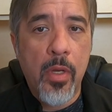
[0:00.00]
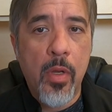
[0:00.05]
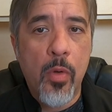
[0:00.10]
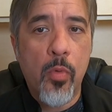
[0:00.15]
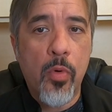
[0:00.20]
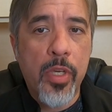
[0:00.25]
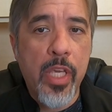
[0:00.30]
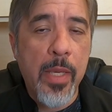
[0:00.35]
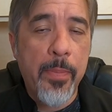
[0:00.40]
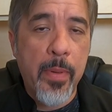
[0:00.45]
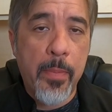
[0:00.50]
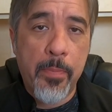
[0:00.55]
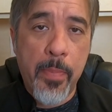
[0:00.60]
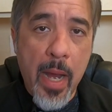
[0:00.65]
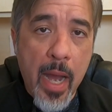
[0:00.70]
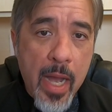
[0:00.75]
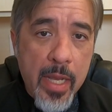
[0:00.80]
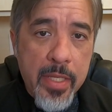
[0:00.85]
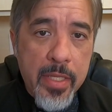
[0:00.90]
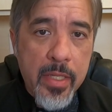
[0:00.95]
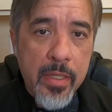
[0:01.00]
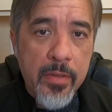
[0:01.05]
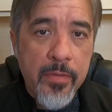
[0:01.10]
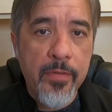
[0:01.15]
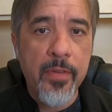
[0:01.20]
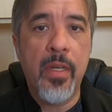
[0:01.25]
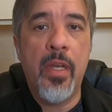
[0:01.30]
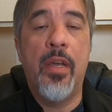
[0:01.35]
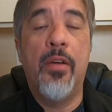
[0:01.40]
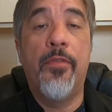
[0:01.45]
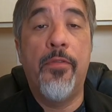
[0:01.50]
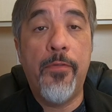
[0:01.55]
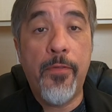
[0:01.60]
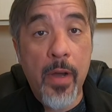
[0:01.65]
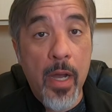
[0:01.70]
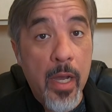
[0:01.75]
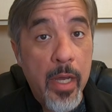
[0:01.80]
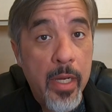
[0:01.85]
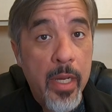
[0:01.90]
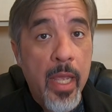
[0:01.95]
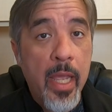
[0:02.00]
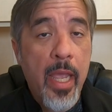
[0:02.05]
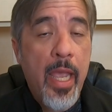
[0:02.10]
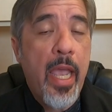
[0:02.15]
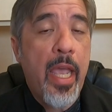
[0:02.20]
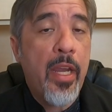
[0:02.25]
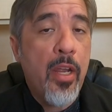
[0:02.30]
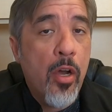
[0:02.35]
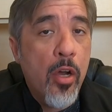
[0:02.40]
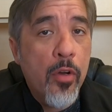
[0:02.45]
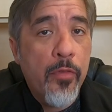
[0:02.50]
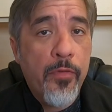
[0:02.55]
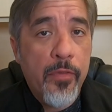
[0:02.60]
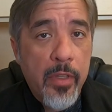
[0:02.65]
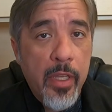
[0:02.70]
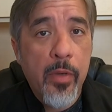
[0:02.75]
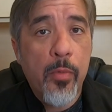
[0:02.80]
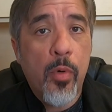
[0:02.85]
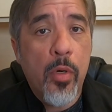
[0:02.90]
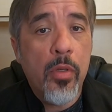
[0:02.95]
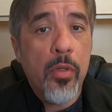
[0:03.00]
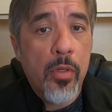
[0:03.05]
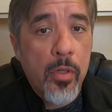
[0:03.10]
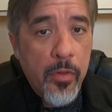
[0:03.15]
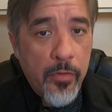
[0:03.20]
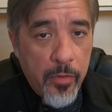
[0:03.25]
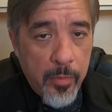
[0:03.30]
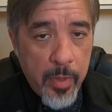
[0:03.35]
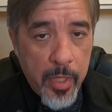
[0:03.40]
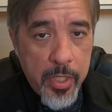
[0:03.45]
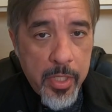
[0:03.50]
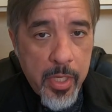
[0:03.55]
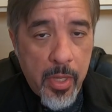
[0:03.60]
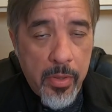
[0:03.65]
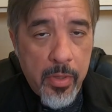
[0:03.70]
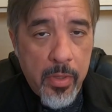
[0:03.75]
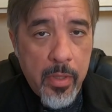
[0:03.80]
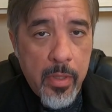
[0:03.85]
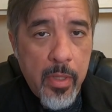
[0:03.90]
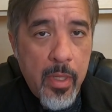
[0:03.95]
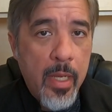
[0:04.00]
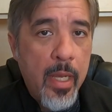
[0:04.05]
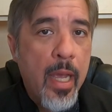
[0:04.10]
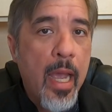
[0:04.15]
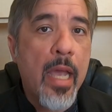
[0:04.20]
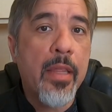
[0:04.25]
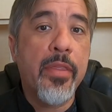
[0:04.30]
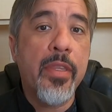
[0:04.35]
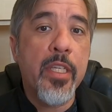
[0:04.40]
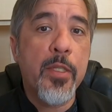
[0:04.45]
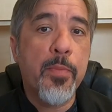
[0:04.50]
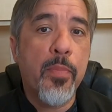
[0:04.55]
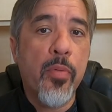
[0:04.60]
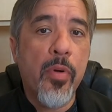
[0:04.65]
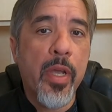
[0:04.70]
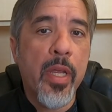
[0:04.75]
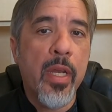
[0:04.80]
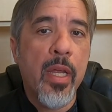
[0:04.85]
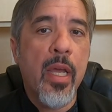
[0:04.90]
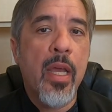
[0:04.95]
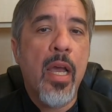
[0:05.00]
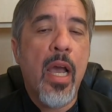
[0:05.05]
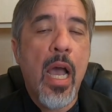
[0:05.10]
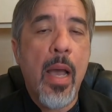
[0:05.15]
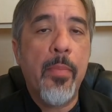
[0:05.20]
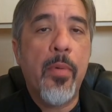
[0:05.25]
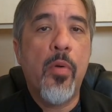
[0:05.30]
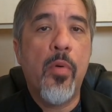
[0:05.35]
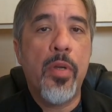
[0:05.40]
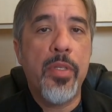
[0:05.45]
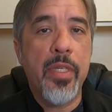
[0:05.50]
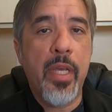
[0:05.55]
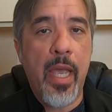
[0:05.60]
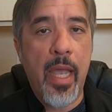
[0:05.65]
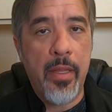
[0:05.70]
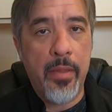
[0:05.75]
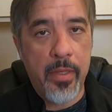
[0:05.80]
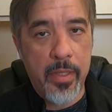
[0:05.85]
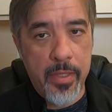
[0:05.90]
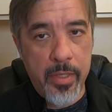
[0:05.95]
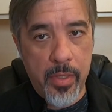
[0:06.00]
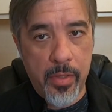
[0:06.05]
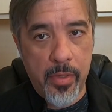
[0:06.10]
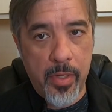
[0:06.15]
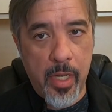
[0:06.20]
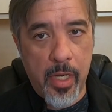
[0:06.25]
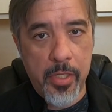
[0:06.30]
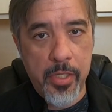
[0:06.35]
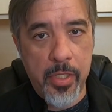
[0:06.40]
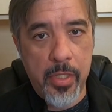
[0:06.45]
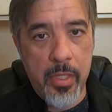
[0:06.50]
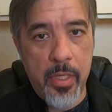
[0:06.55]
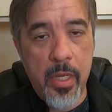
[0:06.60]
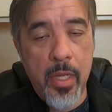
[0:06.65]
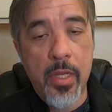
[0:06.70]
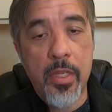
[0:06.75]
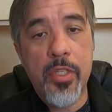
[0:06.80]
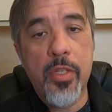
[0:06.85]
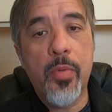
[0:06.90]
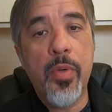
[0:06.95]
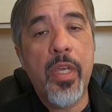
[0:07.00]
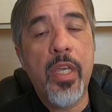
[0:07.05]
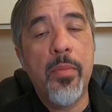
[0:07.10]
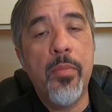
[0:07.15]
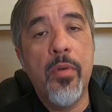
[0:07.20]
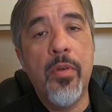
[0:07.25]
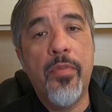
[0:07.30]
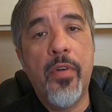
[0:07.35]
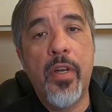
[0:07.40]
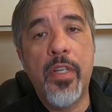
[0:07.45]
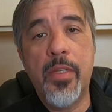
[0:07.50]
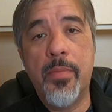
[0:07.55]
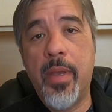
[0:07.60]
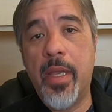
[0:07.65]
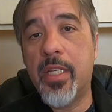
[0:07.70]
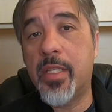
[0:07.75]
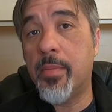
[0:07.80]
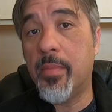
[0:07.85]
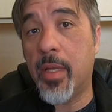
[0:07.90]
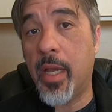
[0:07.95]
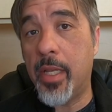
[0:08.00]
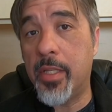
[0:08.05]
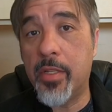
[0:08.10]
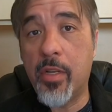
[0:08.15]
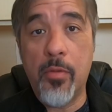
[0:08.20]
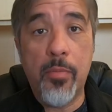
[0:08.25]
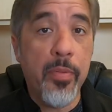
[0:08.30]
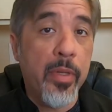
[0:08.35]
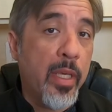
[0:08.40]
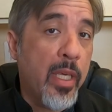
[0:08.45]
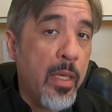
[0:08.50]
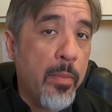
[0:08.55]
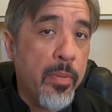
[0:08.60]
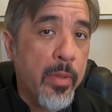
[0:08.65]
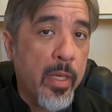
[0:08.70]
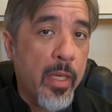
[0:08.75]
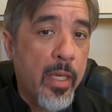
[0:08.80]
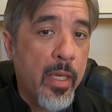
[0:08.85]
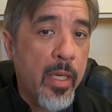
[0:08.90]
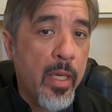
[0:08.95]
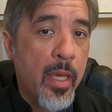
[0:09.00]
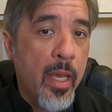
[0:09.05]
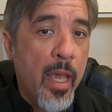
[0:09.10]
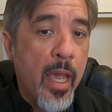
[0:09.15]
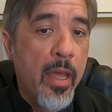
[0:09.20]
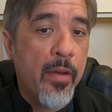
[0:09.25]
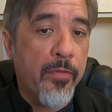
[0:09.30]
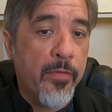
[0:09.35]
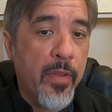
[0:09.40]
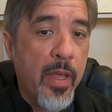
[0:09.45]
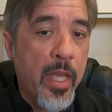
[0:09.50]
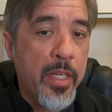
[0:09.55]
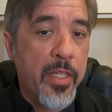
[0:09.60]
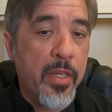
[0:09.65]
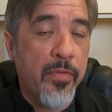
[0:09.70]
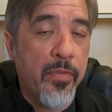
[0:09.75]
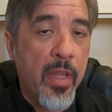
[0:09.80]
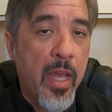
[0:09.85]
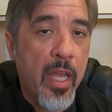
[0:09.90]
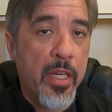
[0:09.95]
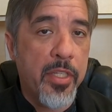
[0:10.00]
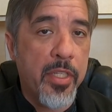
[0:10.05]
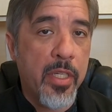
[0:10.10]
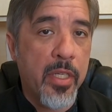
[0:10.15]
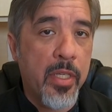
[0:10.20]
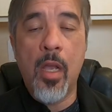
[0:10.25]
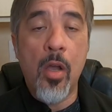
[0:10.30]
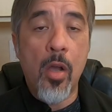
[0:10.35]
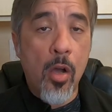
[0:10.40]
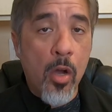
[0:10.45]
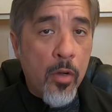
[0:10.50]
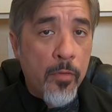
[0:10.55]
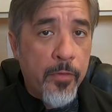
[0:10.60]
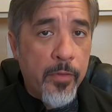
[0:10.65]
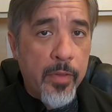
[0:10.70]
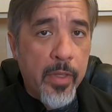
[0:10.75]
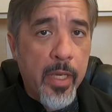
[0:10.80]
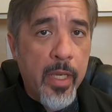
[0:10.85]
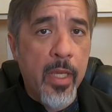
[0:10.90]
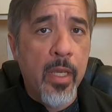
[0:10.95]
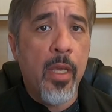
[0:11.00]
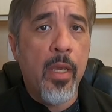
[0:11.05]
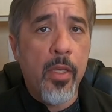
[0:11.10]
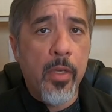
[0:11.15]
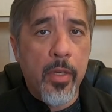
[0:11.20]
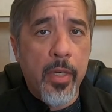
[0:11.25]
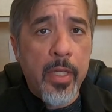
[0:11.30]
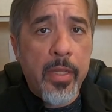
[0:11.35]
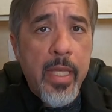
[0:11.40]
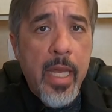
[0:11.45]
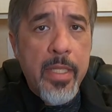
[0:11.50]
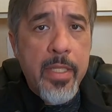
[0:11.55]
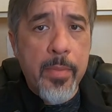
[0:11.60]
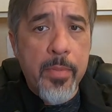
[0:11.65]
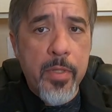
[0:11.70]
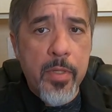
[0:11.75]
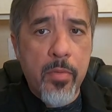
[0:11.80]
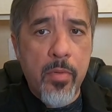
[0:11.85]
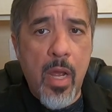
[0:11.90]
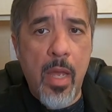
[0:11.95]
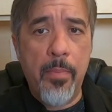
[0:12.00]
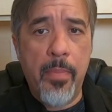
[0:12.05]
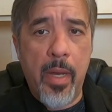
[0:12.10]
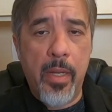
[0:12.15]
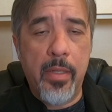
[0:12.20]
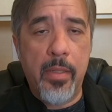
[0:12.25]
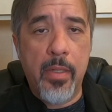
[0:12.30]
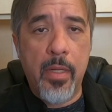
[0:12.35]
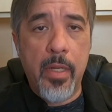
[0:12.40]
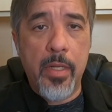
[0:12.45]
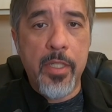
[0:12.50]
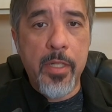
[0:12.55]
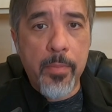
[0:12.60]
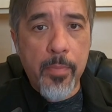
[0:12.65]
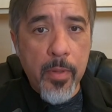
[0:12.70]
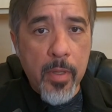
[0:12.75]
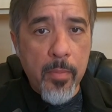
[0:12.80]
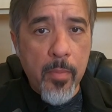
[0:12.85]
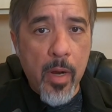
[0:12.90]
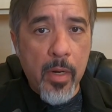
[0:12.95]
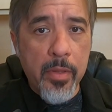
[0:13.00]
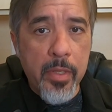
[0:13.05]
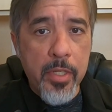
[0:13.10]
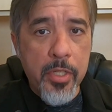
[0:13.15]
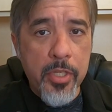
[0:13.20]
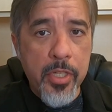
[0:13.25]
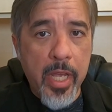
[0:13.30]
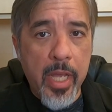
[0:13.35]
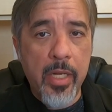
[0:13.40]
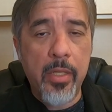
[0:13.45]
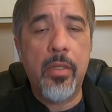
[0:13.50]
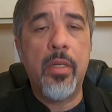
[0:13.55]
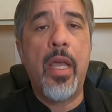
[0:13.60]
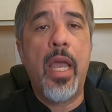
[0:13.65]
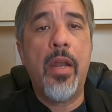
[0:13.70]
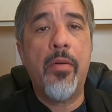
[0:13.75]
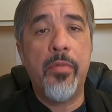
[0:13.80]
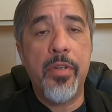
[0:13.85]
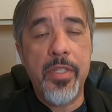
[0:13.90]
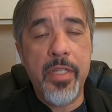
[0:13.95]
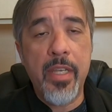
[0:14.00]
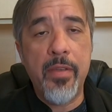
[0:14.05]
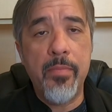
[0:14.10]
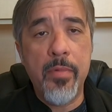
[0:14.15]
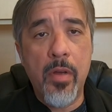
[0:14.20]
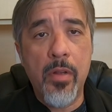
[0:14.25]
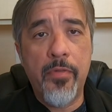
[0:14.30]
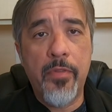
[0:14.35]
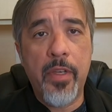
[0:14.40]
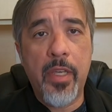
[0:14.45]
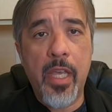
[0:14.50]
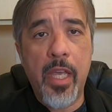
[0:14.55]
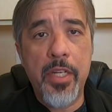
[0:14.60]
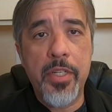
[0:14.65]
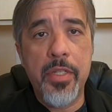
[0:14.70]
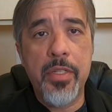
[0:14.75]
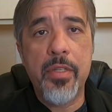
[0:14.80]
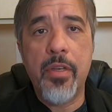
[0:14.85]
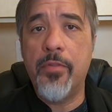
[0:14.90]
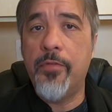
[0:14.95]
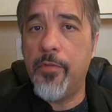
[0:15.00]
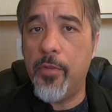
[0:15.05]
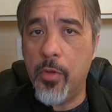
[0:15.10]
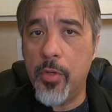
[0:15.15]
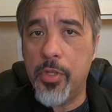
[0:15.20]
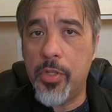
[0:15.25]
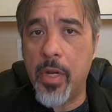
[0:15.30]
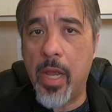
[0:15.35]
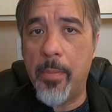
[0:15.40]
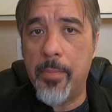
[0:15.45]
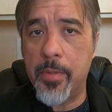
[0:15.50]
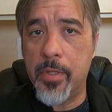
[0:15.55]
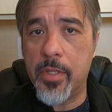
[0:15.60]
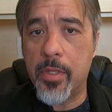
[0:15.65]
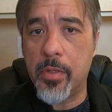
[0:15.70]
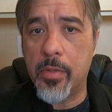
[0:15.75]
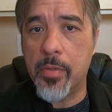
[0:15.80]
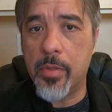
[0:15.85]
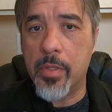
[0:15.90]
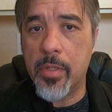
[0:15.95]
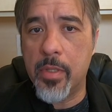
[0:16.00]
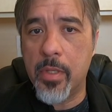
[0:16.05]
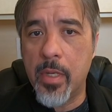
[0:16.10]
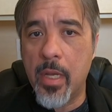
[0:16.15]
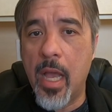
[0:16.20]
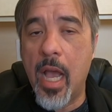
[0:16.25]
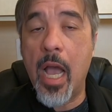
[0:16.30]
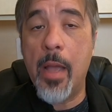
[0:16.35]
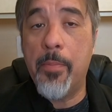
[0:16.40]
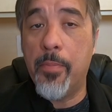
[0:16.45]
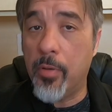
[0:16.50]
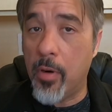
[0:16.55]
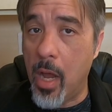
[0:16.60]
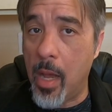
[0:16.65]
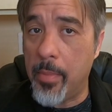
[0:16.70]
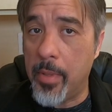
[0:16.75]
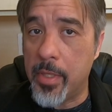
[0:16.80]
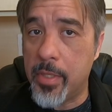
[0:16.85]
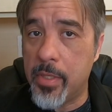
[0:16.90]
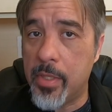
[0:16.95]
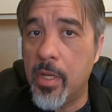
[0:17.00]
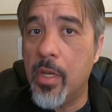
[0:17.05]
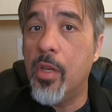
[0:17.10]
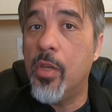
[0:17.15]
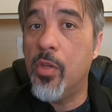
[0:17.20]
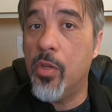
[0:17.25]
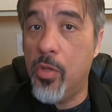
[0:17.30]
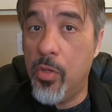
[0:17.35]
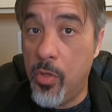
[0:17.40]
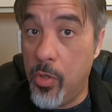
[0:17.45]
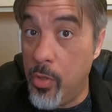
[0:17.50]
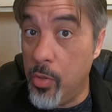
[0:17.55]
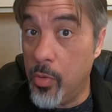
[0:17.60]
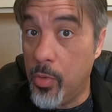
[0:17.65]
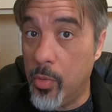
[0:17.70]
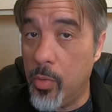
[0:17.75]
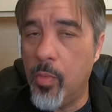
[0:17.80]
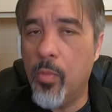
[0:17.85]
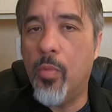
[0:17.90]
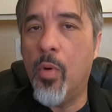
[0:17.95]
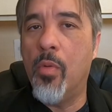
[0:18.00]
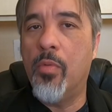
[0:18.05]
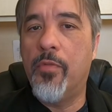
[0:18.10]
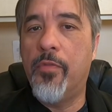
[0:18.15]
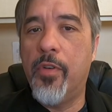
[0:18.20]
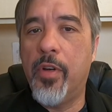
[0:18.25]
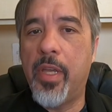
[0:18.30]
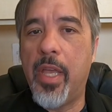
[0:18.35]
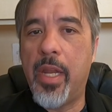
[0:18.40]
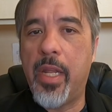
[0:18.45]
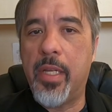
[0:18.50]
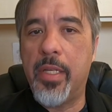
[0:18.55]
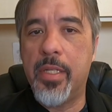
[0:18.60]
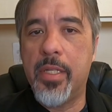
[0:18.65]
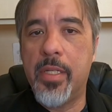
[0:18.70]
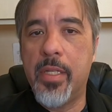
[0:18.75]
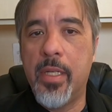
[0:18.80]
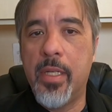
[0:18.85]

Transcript: We'll keep it positive, fun, and hopefully we'll learn from each other. At this point, I'm going to end this introduction, so we can move on to make some lights go blinky blinky and flashy flashy. Hopefully, you'll hit that subscribe button to bookmark this channel and receive notifications of future episodes. I promise, you won't forget it.